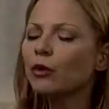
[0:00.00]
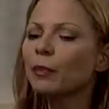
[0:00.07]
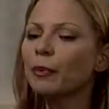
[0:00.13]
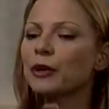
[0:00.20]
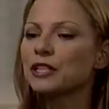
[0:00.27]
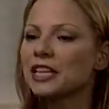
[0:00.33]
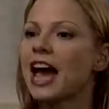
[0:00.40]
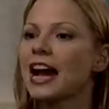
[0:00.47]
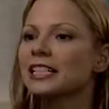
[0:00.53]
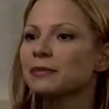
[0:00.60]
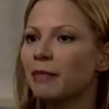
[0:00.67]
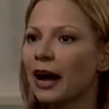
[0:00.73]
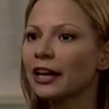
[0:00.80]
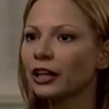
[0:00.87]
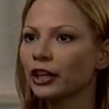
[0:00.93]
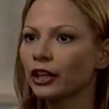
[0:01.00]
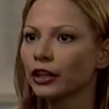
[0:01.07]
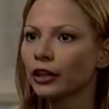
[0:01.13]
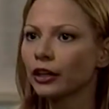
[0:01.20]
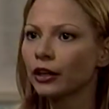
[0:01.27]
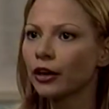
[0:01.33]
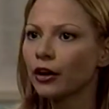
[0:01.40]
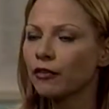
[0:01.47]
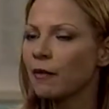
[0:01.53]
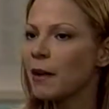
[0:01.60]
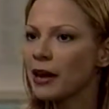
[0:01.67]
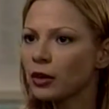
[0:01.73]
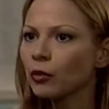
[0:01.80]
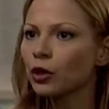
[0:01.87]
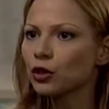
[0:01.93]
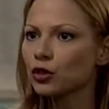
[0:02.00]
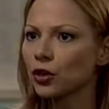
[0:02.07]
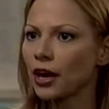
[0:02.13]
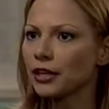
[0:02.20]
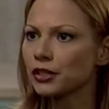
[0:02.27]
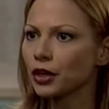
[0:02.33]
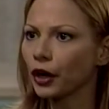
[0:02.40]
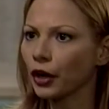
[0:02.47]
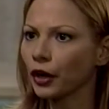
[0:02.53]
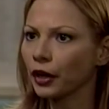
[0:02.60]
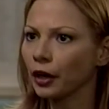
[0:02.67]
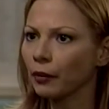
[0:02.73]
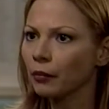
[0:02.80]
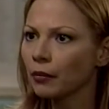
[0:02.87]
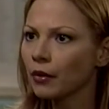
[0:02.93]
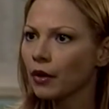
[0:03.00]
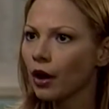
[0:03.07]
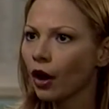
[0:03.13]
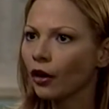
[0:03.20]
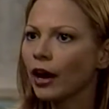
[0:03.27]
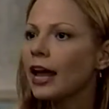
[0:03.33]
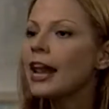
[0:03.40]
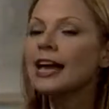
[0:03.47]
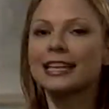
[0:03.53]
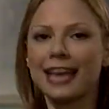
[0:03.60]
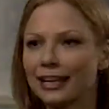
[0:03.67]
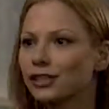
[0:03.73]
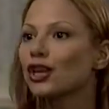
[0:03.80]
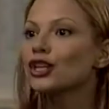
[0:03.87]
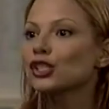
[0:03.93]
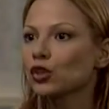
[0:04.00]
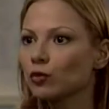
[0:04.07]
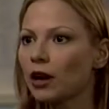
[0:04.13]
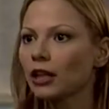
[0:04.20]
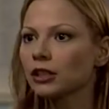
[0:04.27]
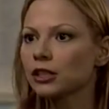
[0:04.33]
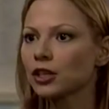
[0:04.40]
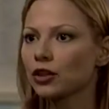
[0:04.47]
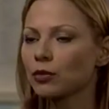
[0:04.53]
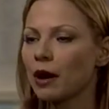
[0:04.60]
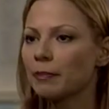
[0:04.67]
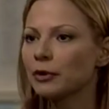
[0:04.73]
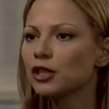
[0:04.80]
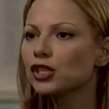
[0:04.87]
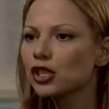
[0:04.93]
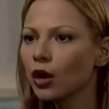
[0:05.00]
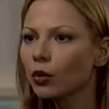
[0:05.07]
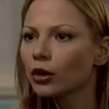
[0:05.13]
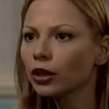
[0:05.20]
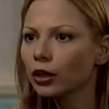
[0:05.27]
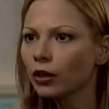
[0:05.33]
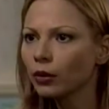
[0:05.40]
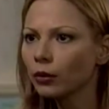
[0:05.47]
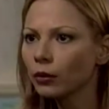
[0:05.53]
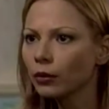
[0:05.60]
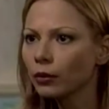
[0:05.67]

will protect Michael from anyone who tries to hurt him, all right? Yes, Sorrell is a threat, but so are you.